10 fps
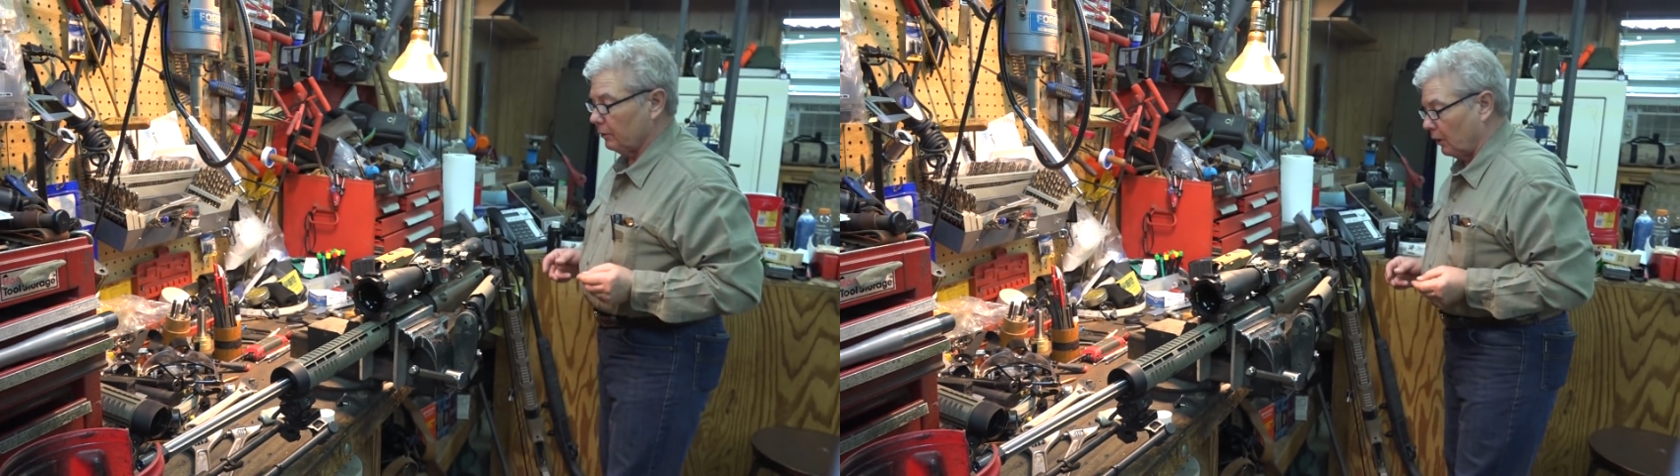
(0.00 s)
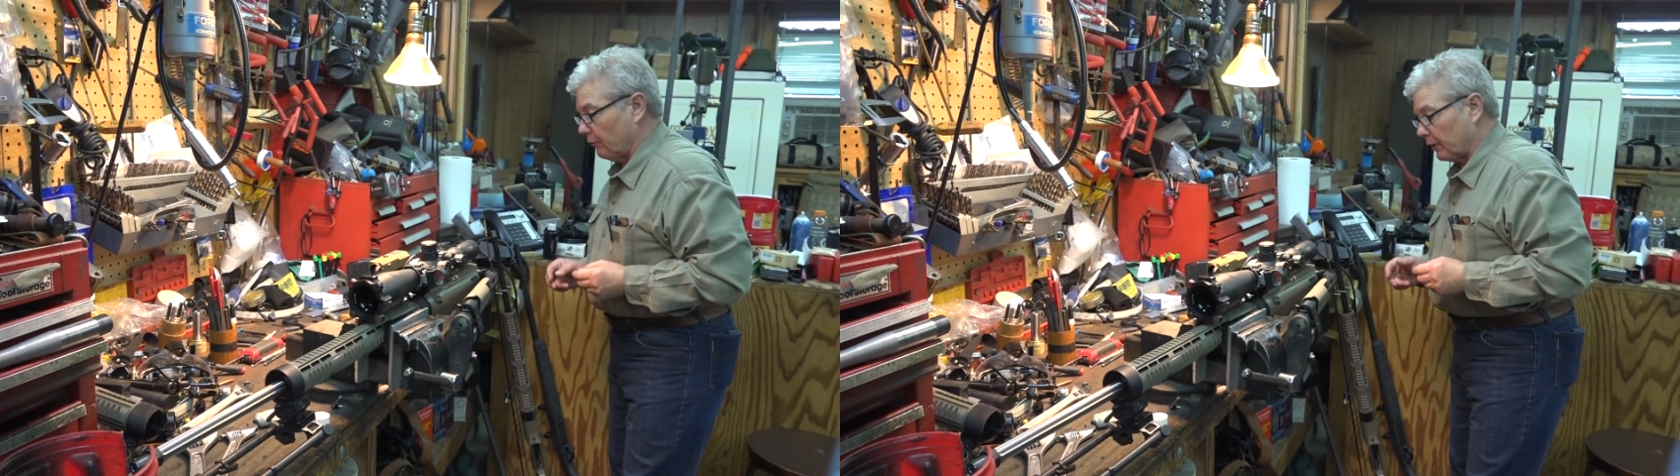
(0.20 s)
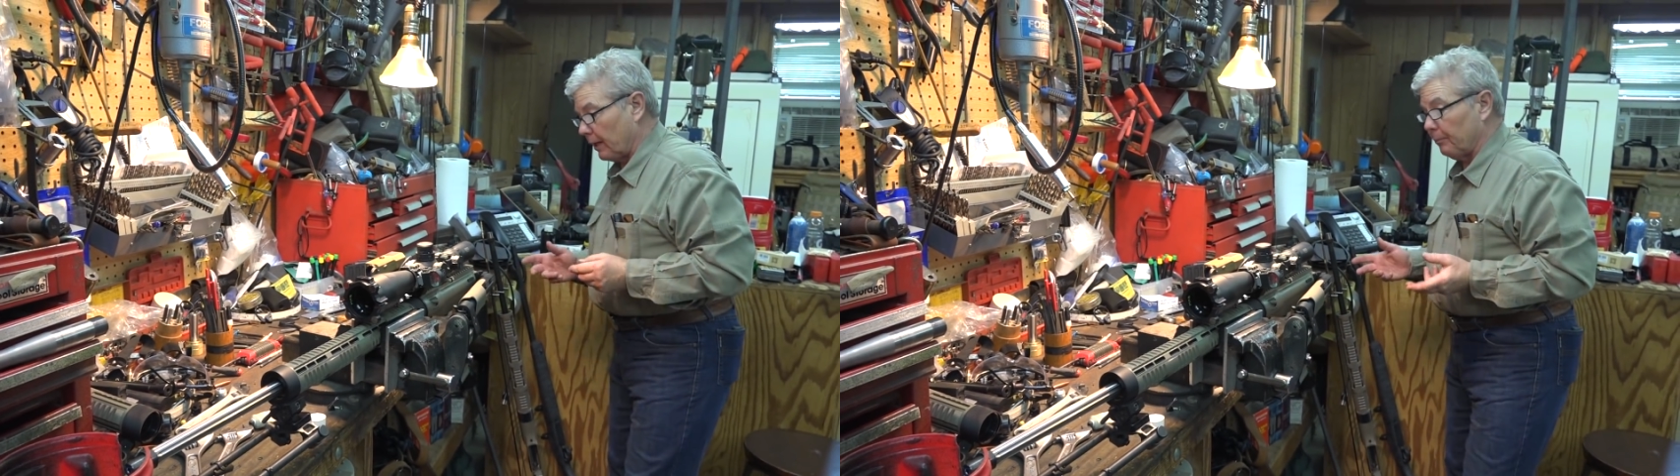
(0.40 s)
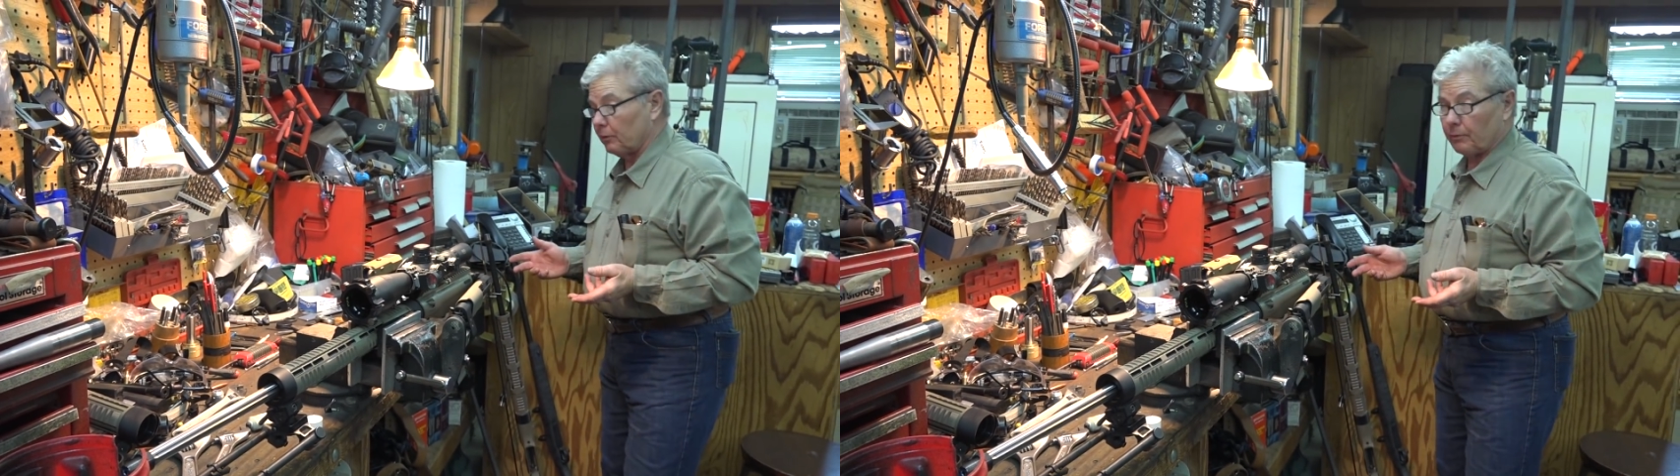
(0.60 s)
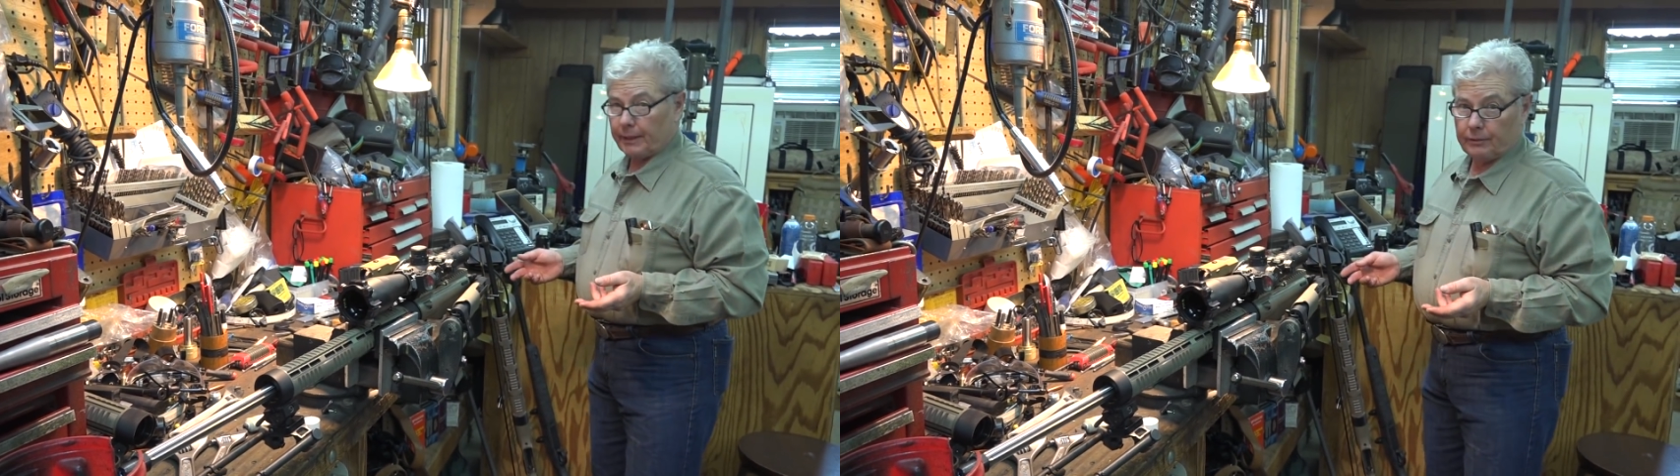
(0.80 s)
load a
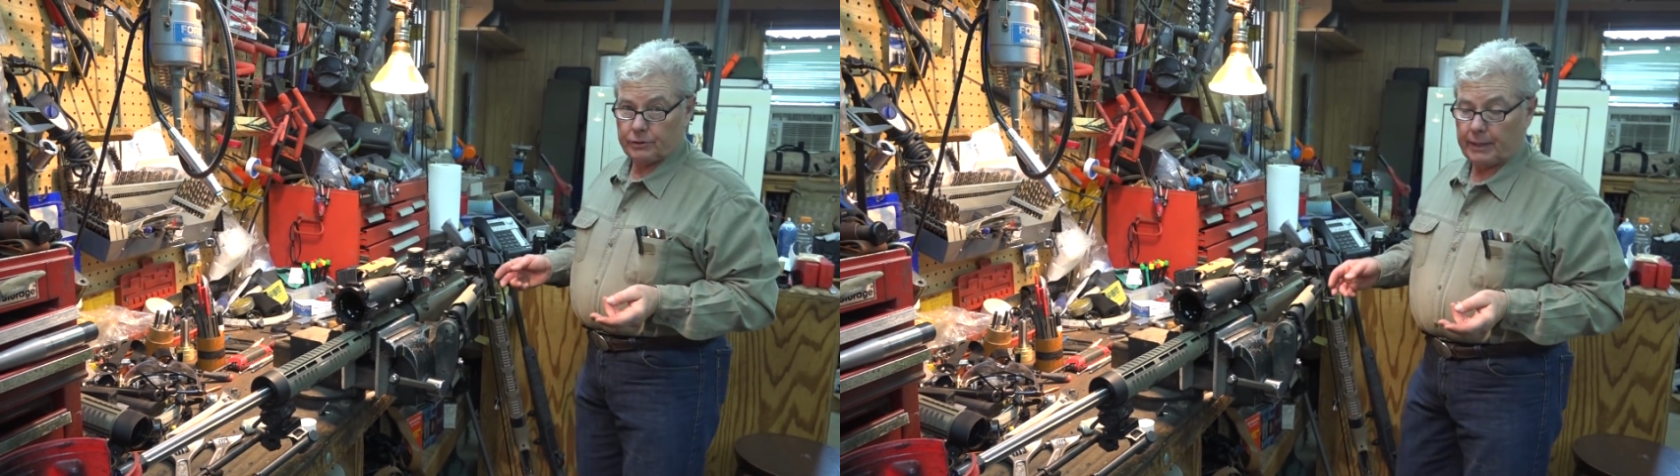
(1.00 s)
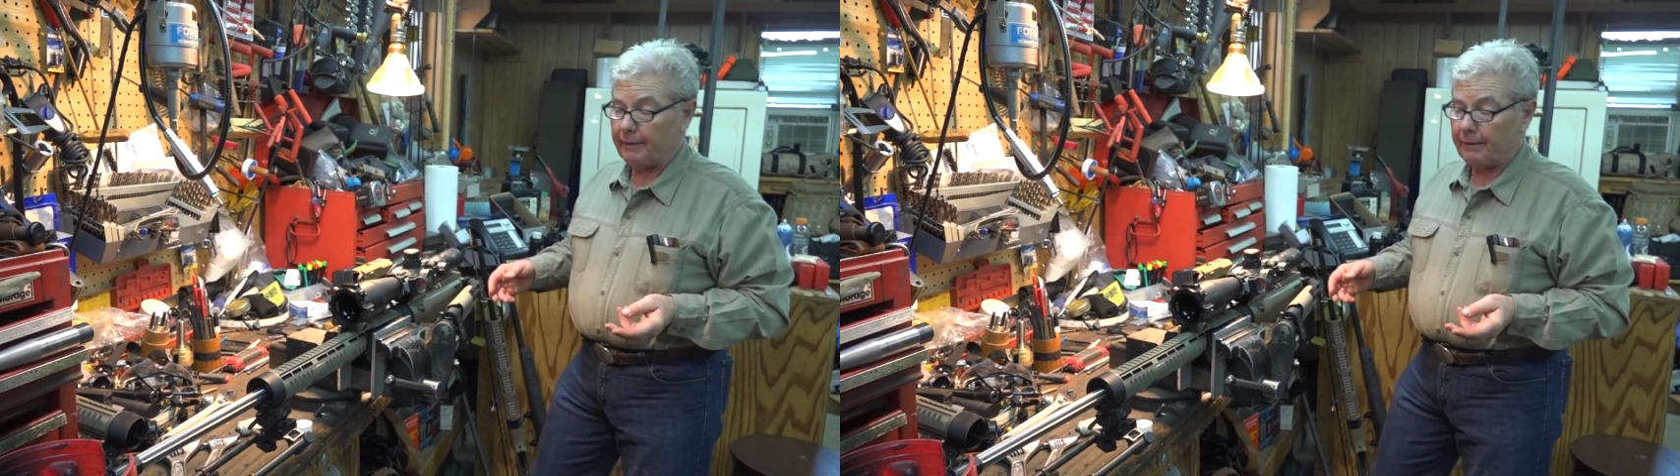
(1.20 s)
couple of rounds that